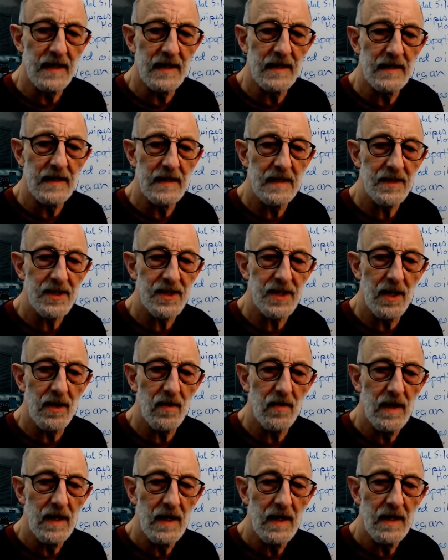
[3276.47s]

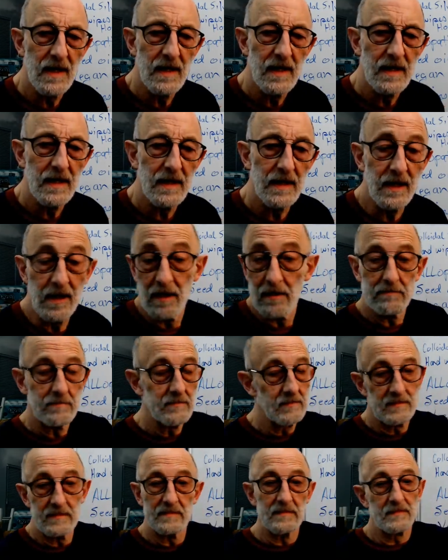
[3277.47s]
So, I
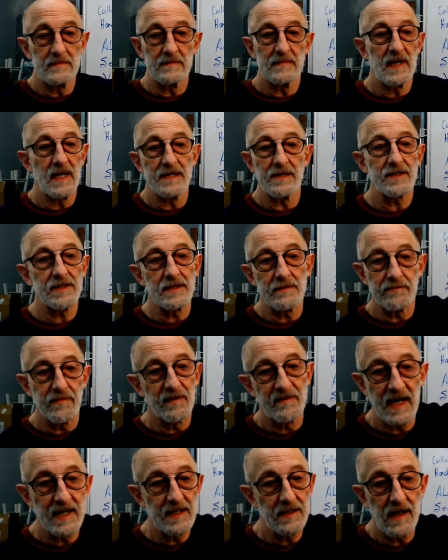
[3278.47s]
used to
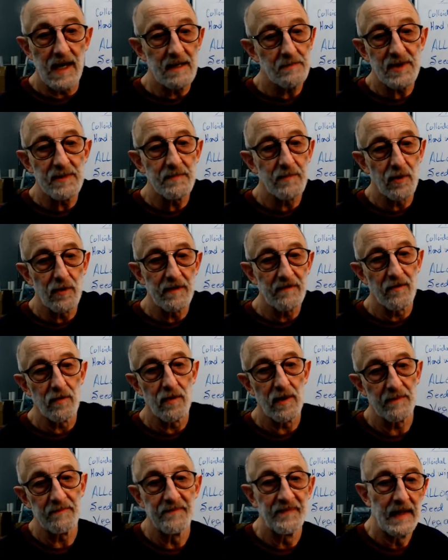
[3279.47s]
provide lab support for
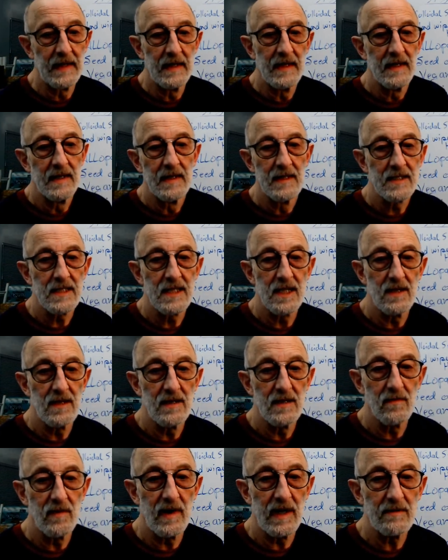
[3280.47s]
him. So
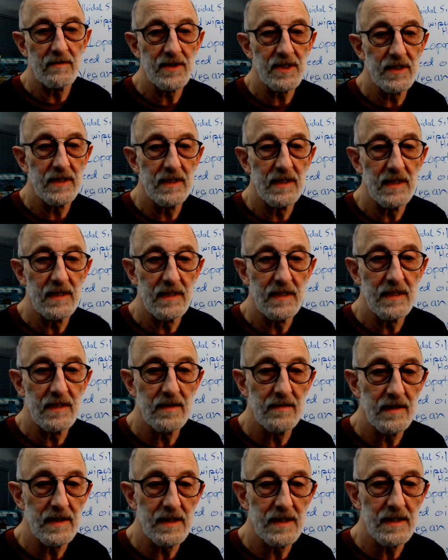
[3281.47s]
when he was doing
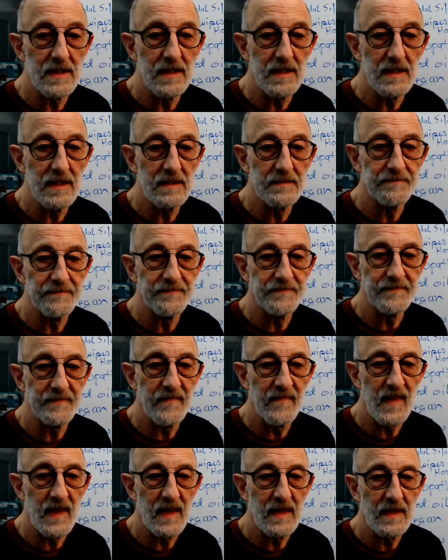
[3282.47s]
his
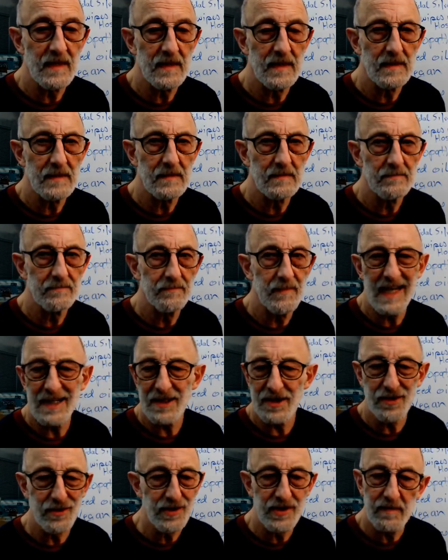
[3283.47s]

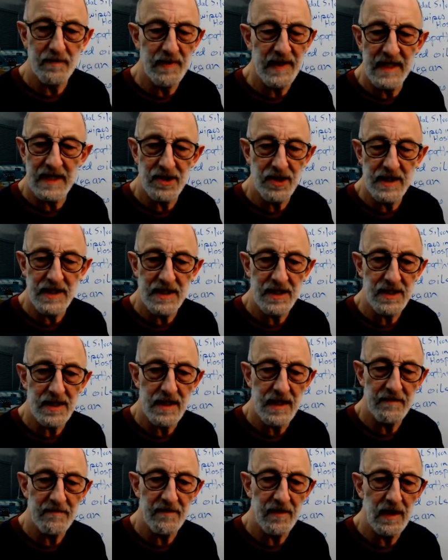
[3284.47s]
master's or PhD study, I
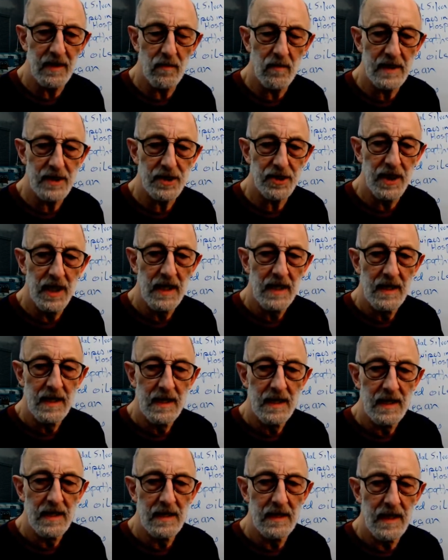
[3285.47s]
forget which.
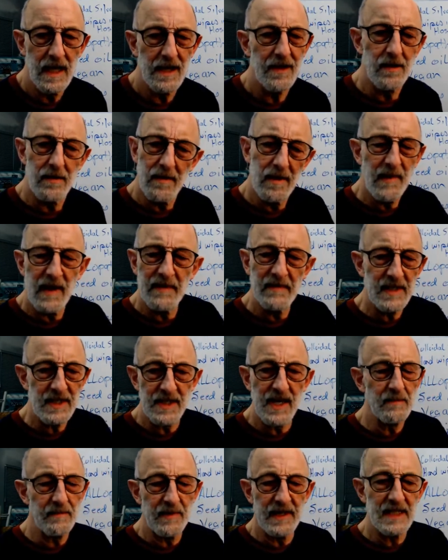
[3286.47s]
Maybe he's not a
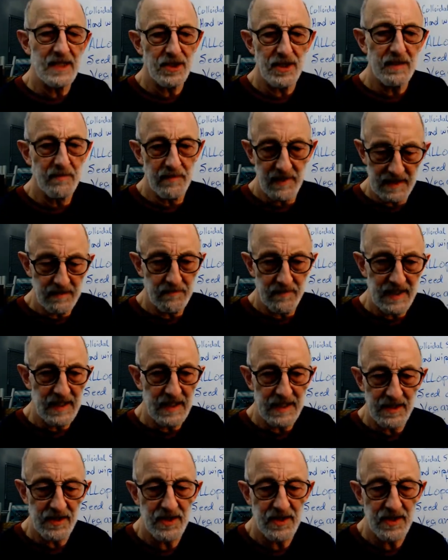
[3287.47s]
PhD, but his